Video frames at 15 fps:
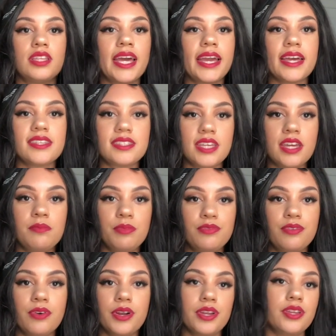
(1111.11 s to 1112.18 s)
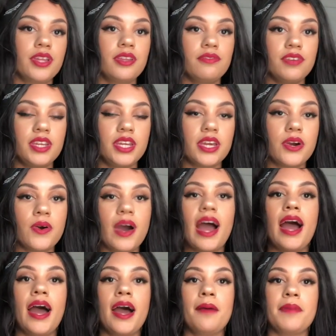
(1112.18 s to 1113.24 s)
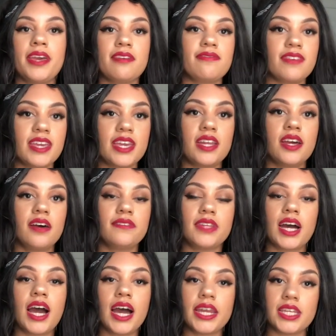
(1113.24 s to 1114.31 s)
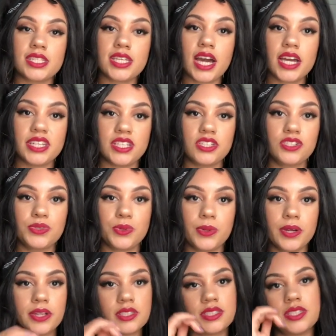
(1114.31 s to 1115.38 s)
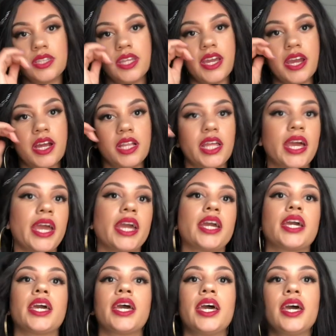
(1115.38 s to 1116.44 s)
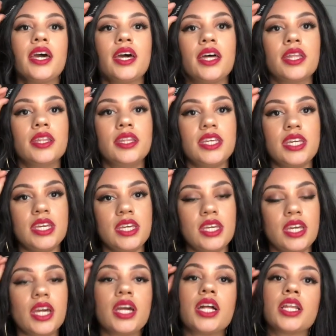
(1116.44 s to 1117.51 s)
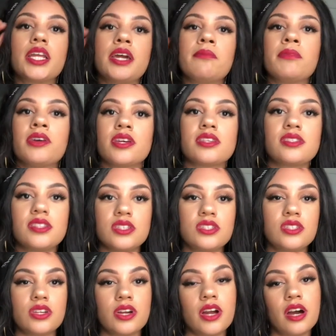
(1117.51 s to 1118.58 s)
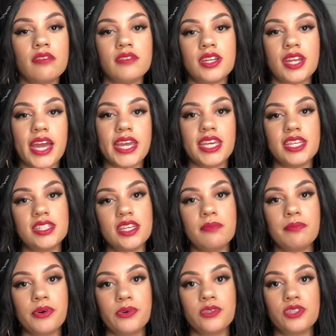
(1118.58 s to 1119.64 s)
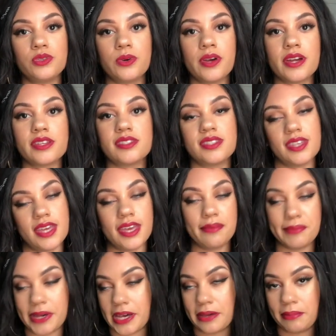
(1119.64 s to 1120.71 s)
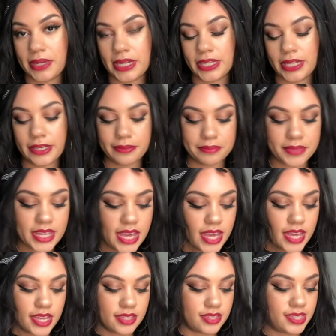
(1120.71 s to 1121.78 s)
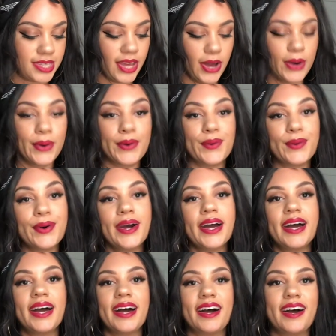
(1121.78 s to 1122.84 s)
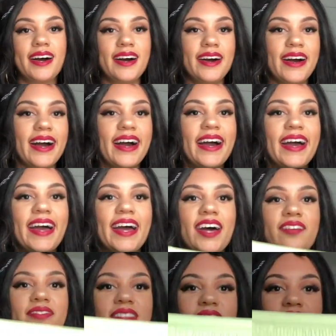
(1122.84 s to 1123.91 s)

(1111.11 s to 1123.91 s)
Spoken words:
like I said before in another video, I'm a fan of the Hottie Toddy shorts. They're like the glamorous sister of the Nike Tempo shorts, in my opinion. So I have